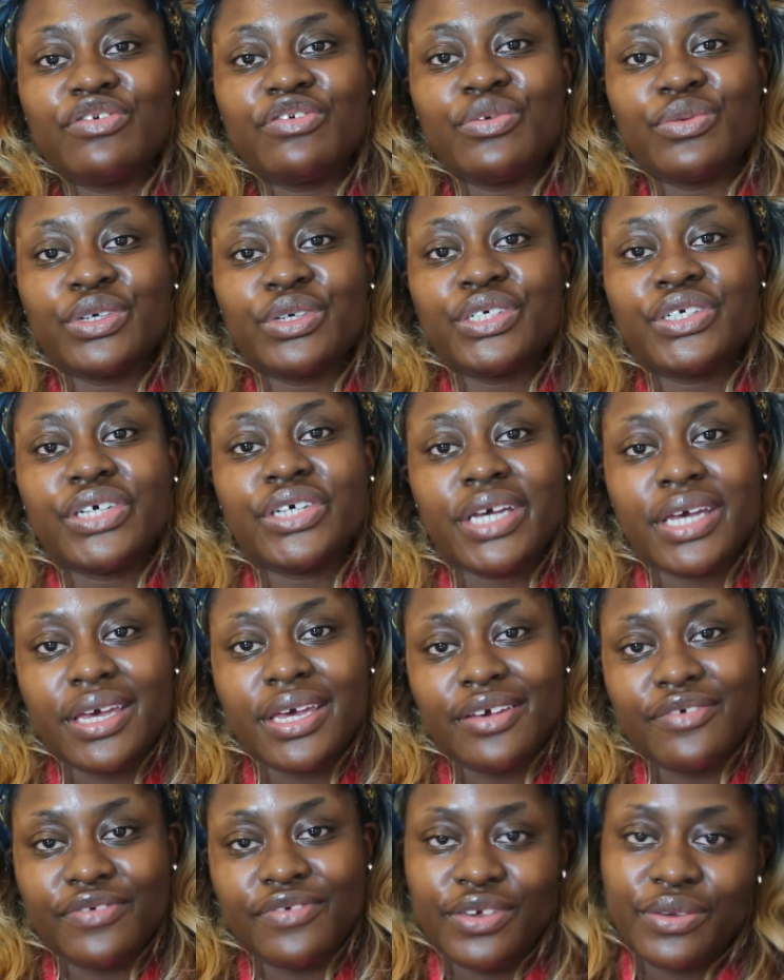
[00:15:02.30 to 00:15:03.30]
for watching
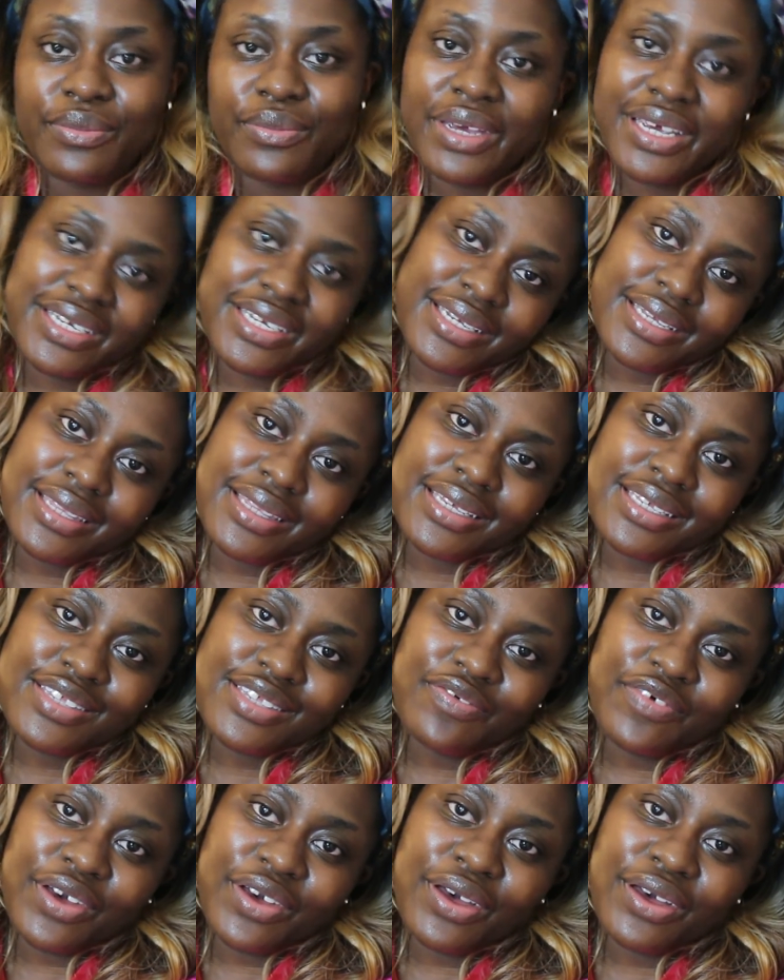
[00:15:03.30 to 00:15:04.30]
if you made it this
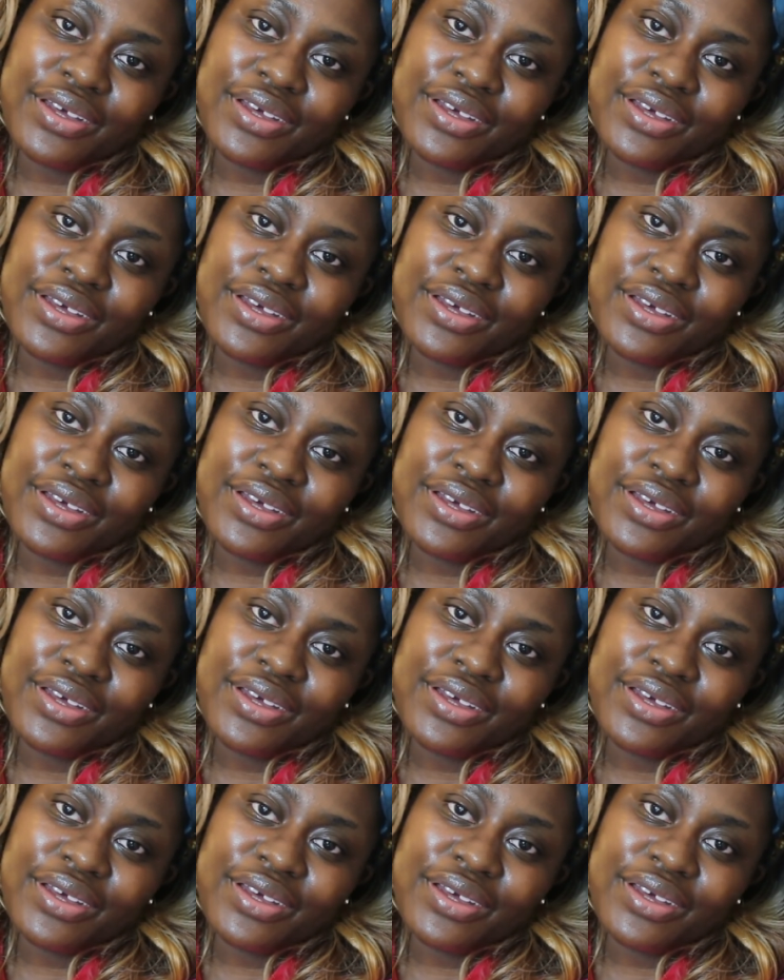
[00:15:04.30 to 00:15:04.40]
far.